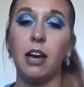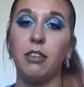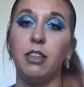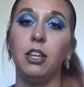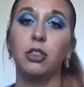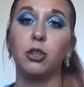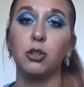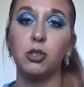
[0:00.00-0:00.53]
I
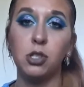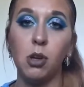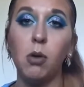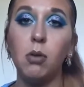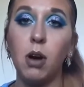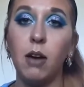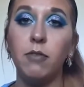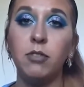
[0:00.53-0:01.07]
think they're
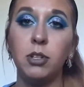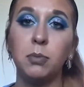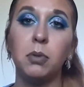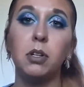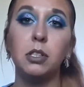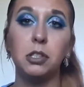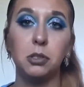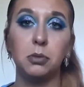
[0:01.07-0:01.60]
so
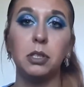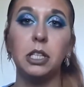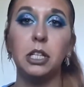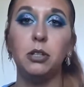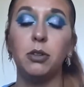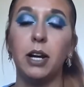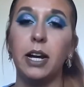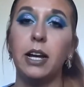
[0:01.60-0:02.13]
comfortable and they're really
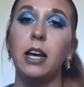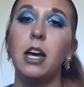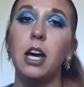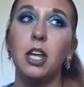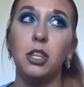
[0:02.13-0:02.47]
great.